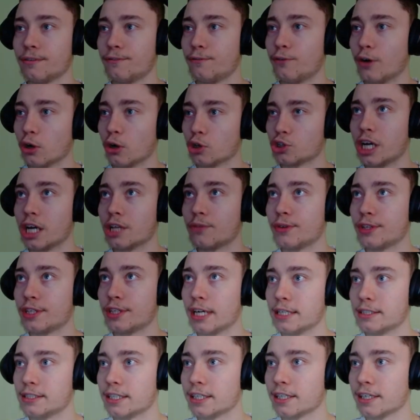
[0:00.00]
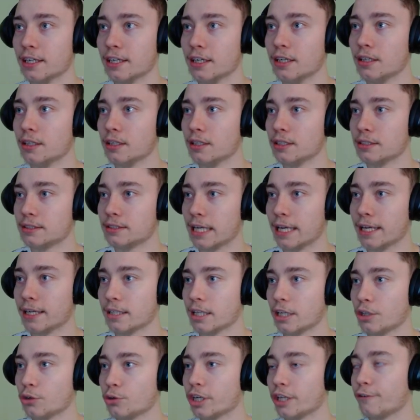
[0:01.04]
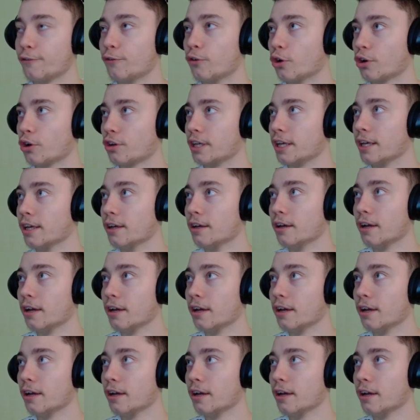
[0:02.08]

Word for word: false advertising, saying that you get forty